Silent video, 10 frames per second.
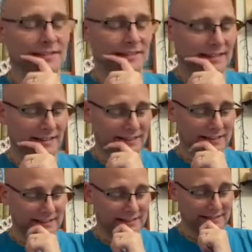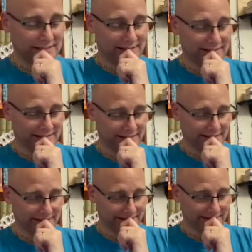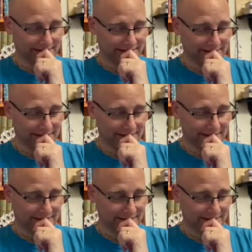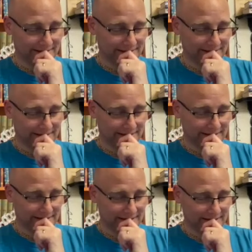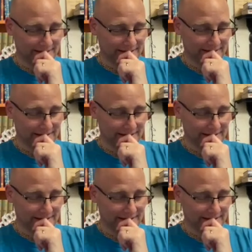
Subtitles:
(not speaking)